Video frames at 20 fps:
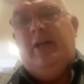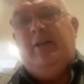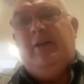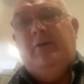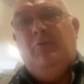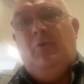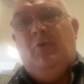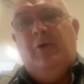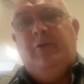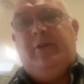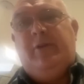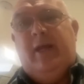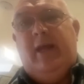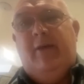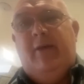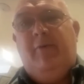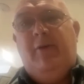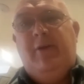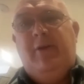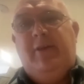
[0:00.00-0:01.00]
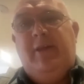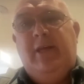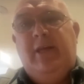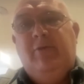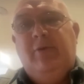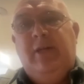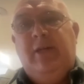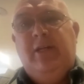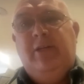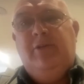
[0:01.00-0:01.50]
and water, everything you
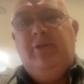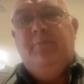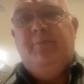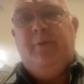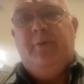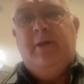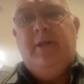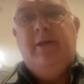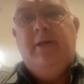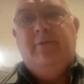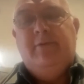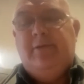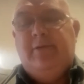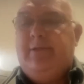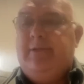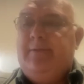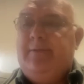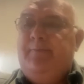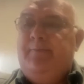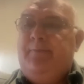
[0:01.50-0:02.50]
need to produce.